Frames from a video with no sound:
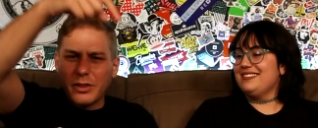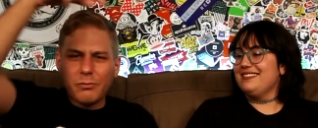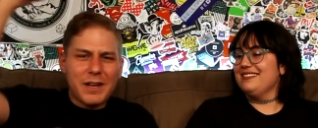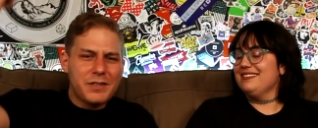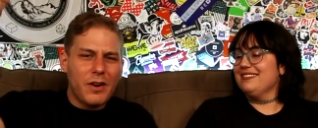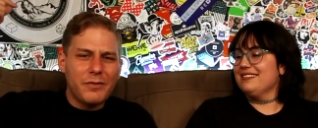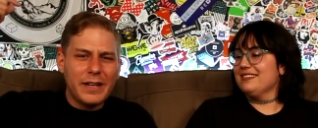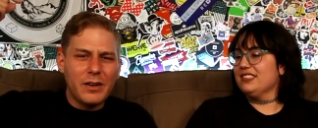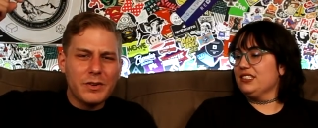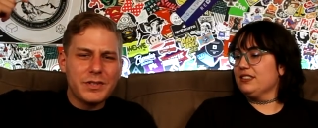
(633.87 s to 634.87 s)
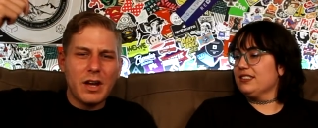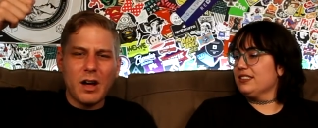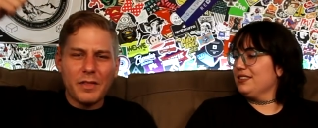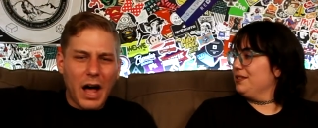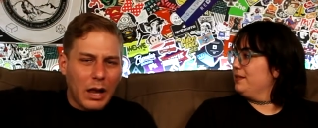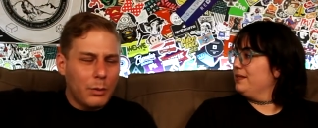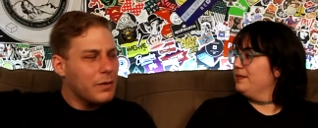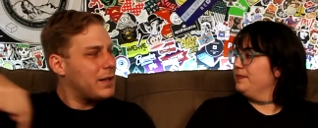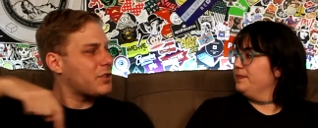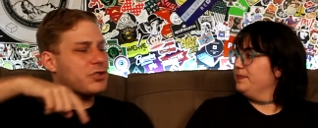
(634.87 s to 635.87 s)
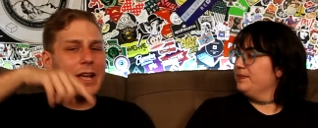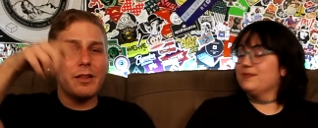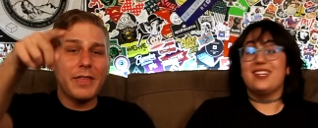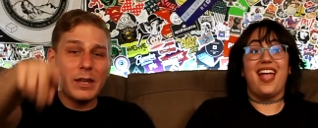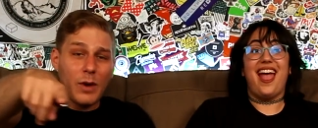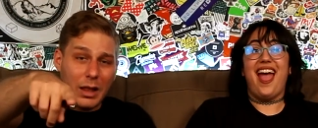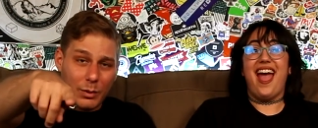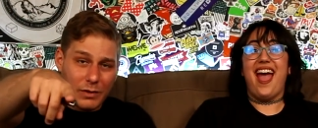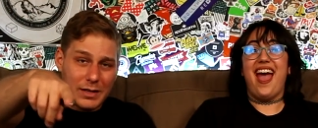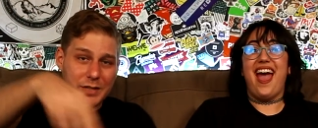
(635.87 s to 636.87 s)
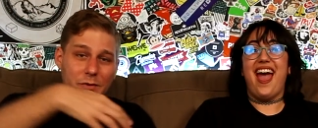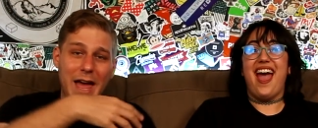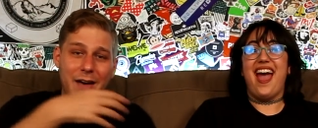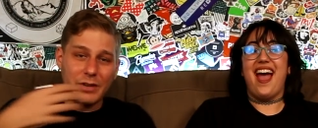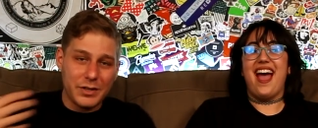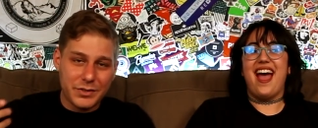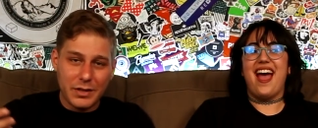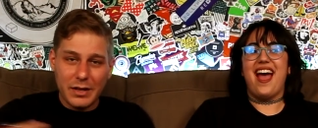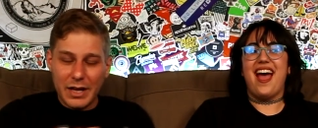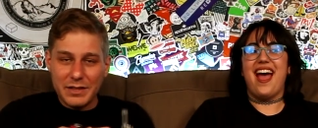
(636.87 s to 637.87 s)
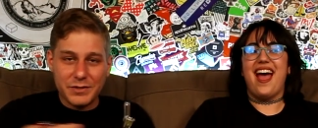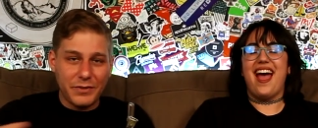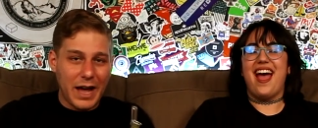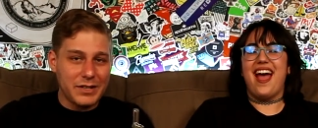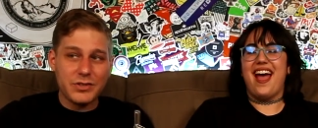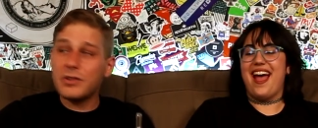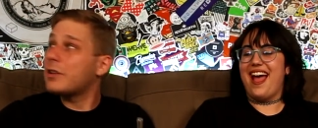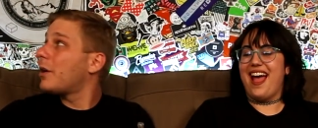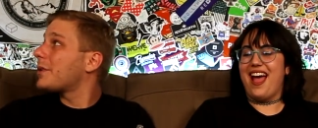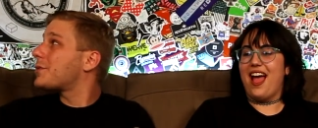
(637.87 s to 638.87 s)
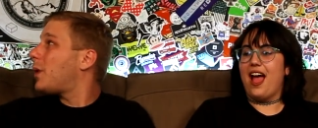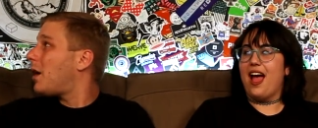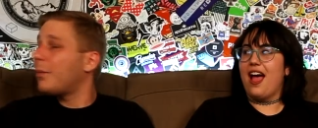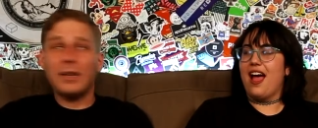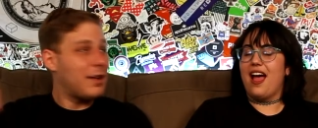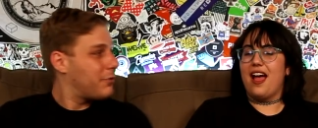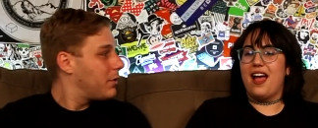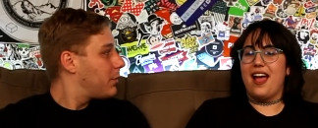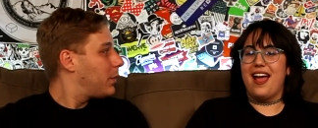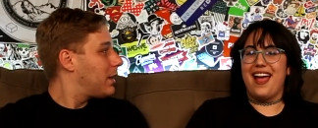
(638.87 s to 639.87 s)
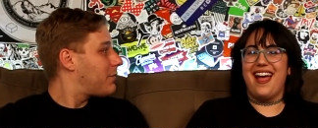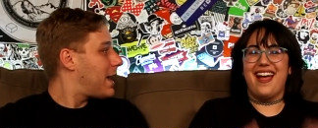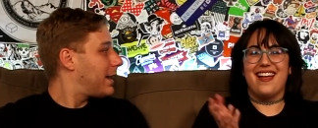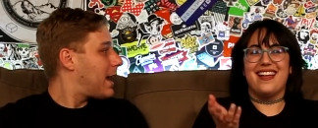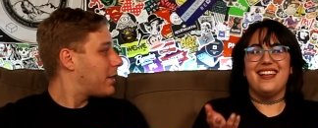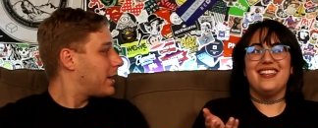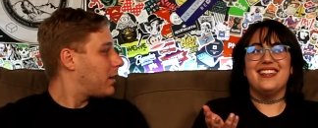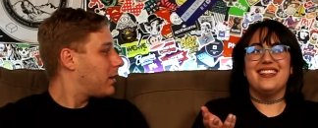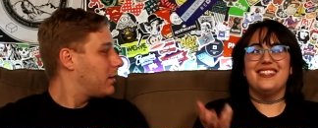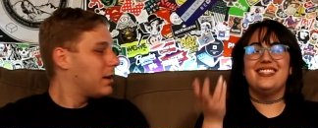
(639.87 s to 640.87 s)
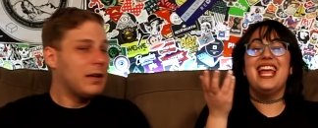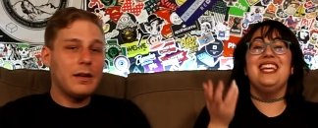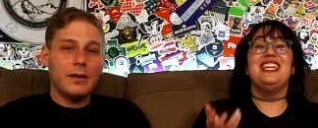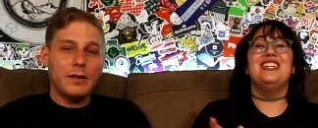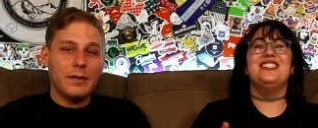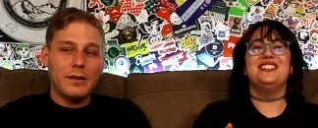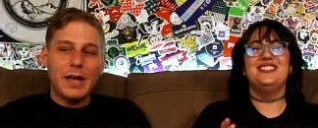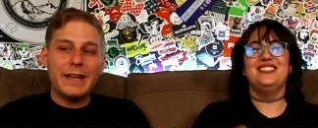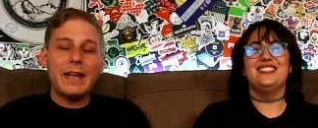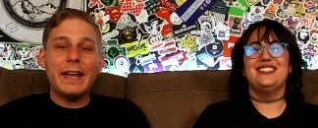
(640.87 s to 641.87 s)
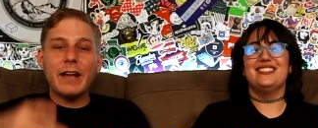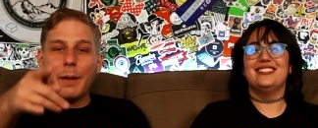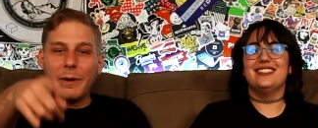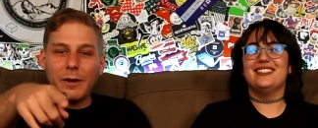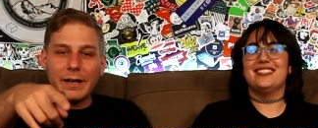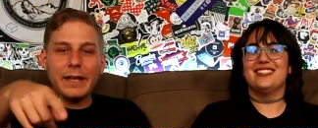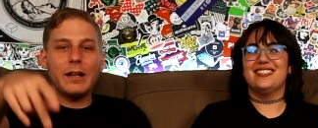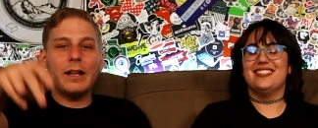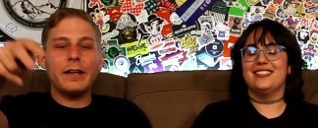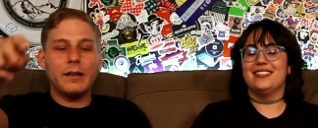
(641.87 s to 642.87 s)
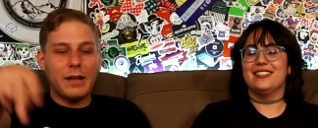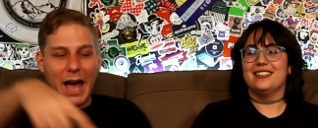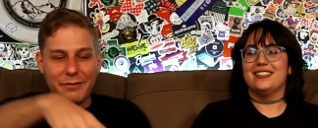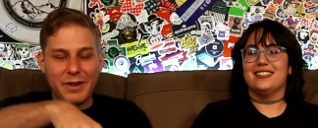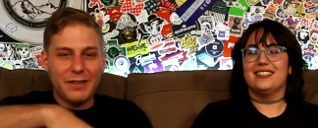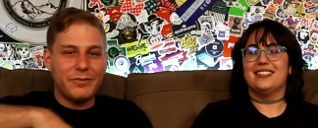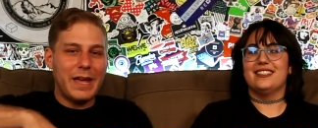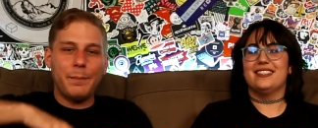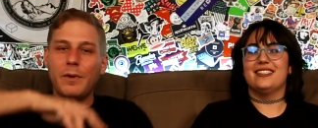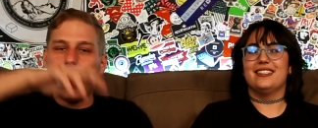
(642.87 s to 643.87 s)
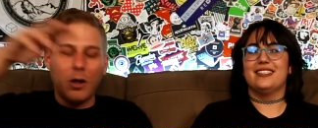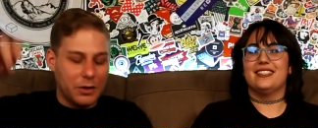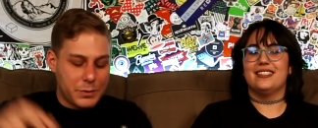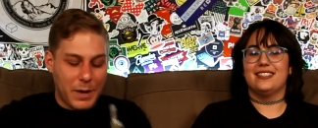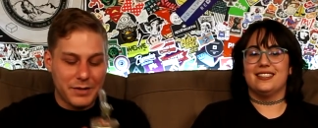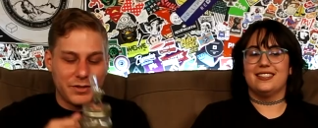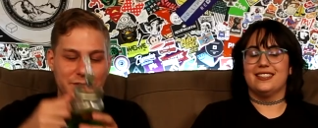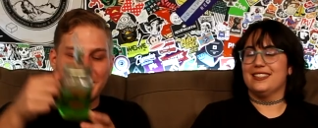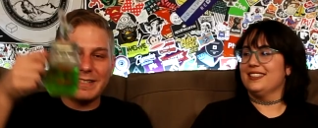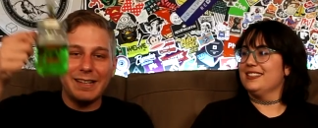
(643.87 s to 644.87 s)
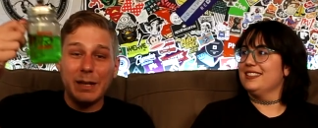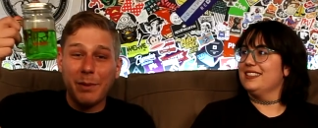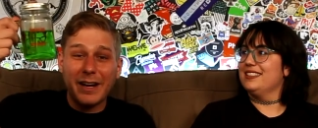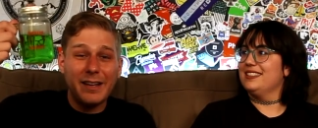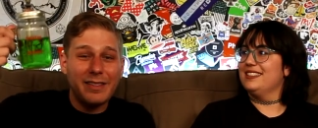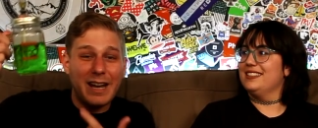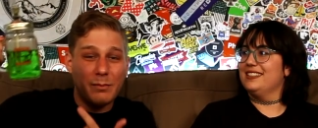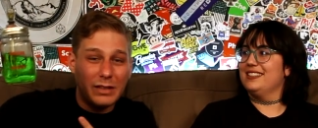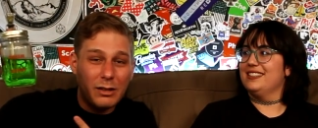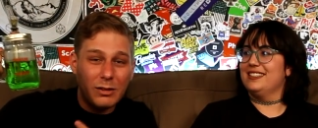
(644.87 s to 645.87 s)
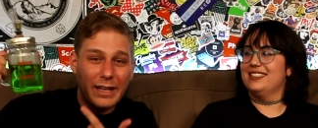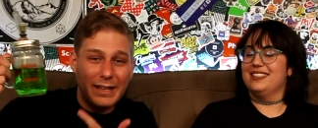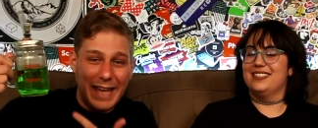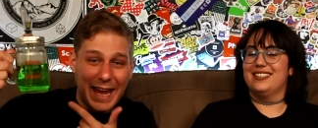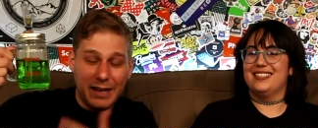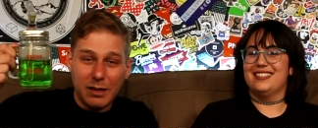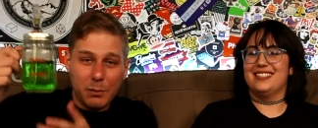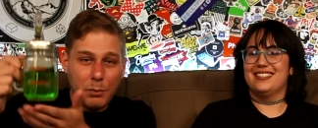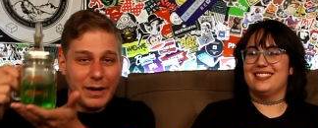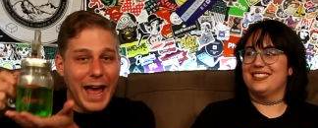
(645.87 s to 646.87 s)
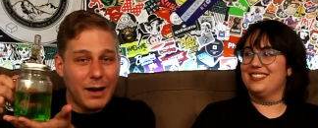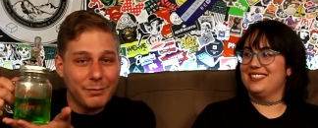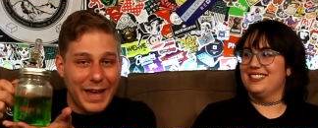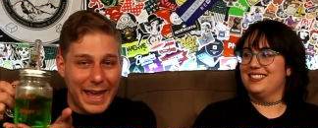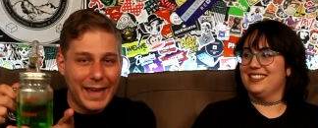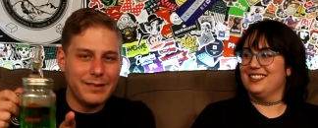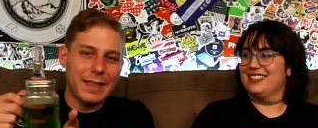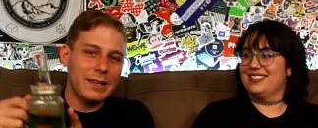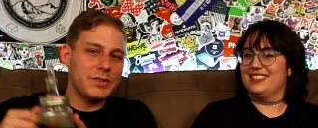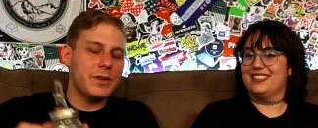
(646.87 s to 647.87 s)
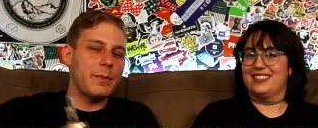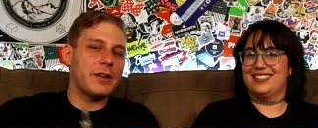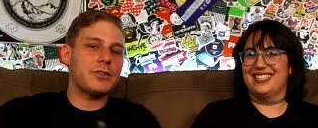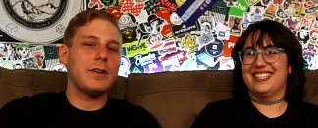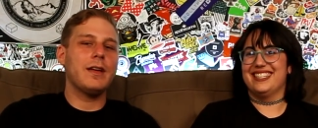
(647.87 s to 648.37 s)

Speaker 1: the rest of our videos uh, on the Hollywood Redux channel. Thank you, Hollywood Redux, for having us in this fine studio as well. We love we love hanging out here. Thank you. And and Hyperion Healing, High Five Vape, all our sponsors, the Dealy Buddy that I'm literally can't put out of my hand. Thank you so much,